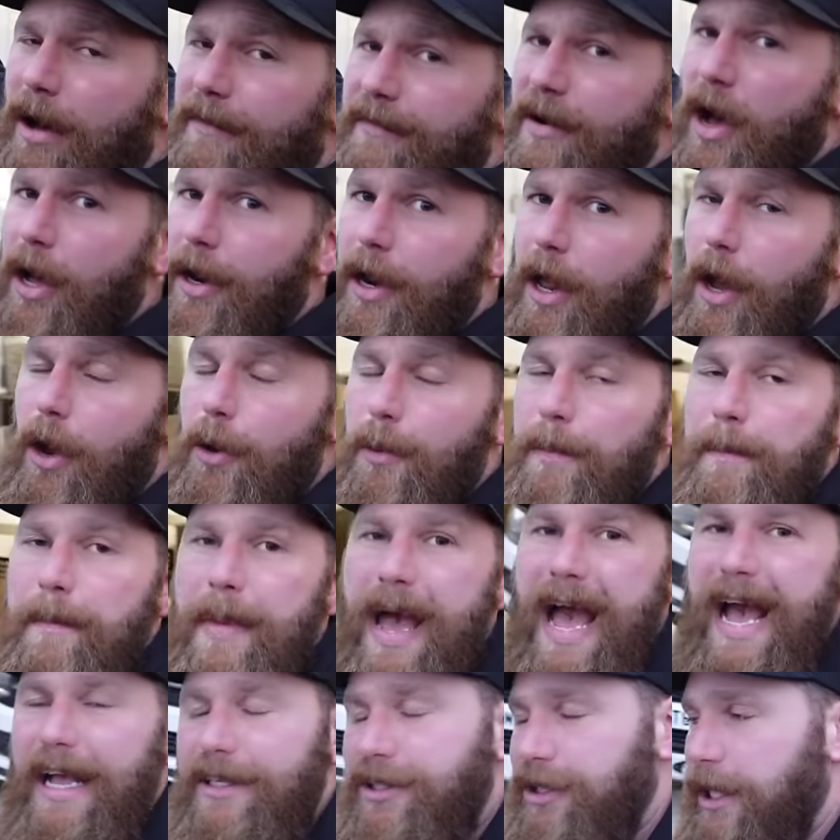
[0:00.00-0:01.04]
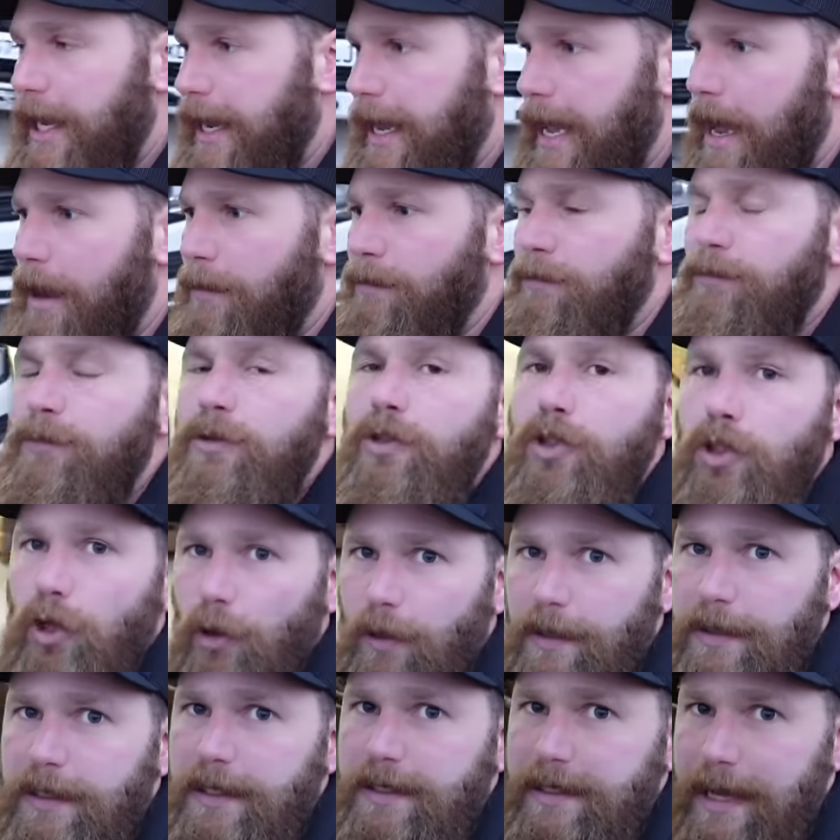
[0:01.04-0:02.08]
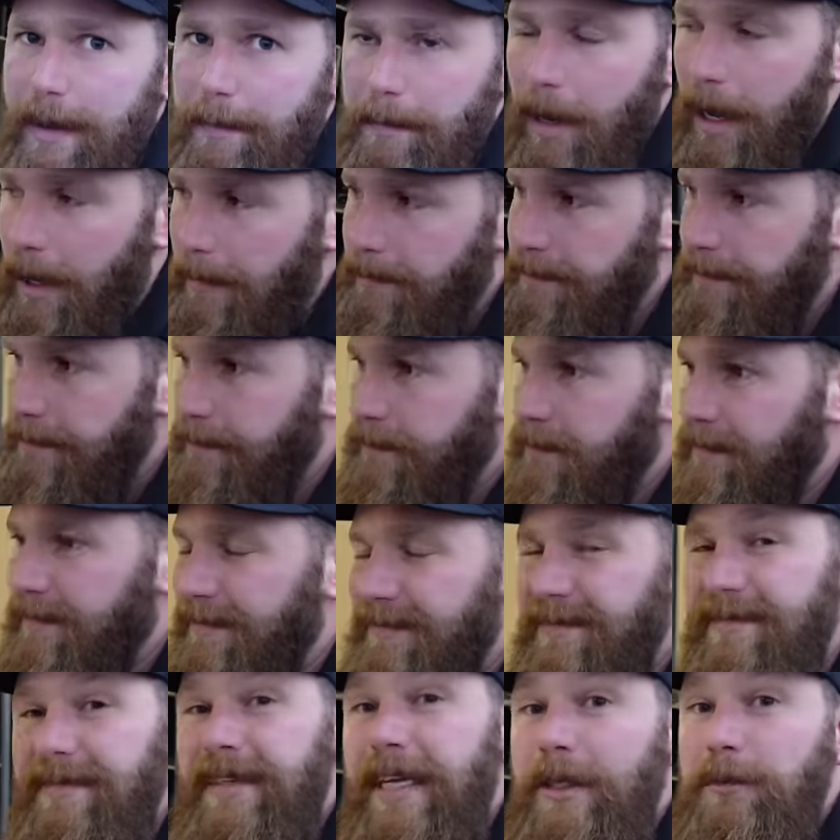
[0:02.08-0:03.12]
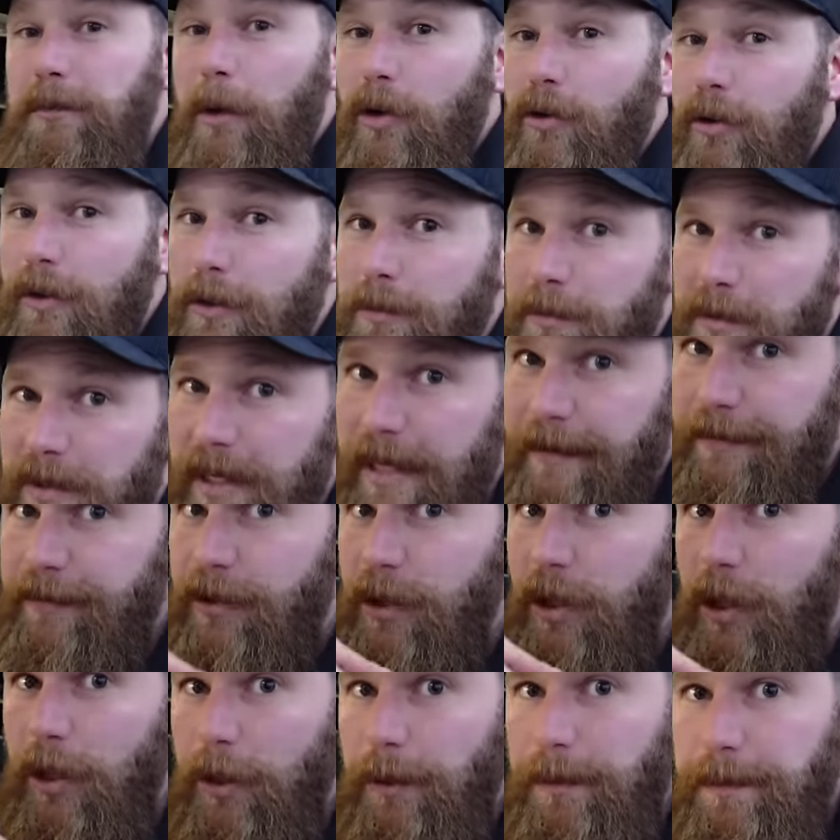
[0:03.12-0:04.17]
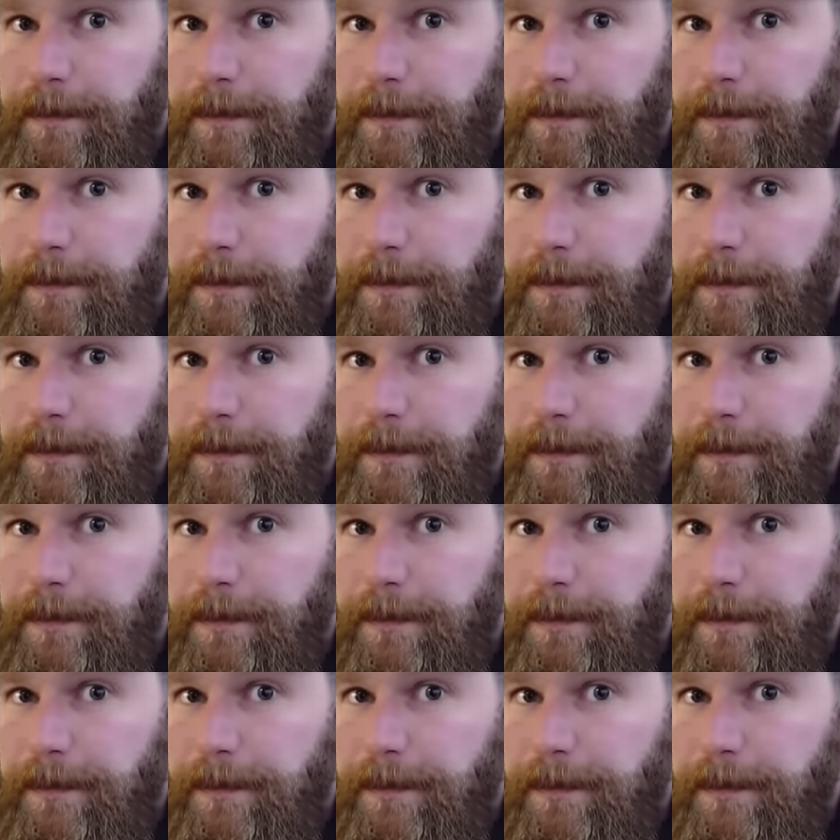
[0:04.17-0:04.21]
Ovano at checkout during December. That's my Christmas gift to you.